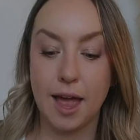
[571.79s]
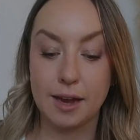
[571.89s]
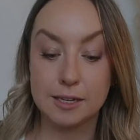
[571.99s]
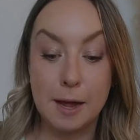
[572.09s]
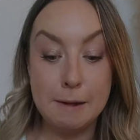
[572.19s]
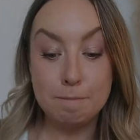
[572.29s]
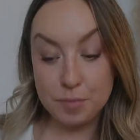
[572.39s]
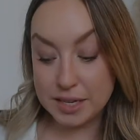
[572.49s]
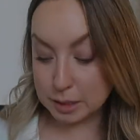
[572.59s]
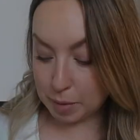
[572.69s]
And
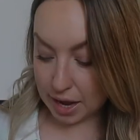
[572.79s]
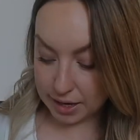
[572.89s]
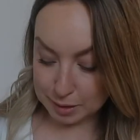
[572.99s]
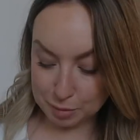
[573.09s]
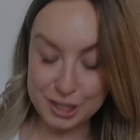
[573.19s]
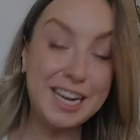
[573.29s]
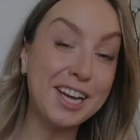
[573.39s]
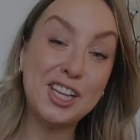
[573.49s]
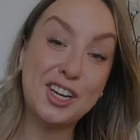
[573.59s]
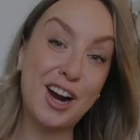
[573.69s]
this bag in
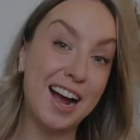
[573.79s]
particular,